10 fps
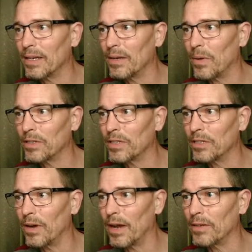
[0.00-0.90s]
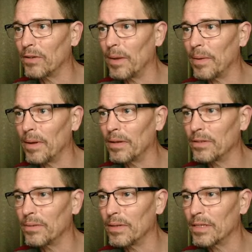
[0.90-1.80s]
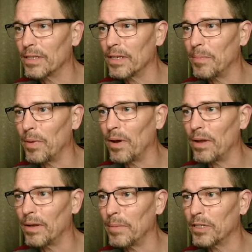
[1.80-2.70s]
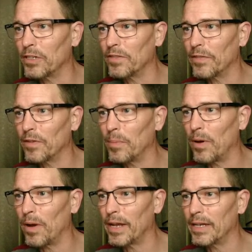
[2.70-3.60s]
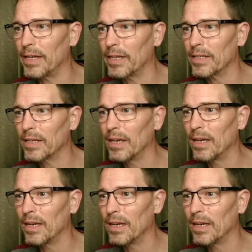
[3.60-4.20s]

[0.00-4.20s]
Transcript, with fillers: Where's the draw? Dra uh, let's see, pawn, bunch of different pawn endings.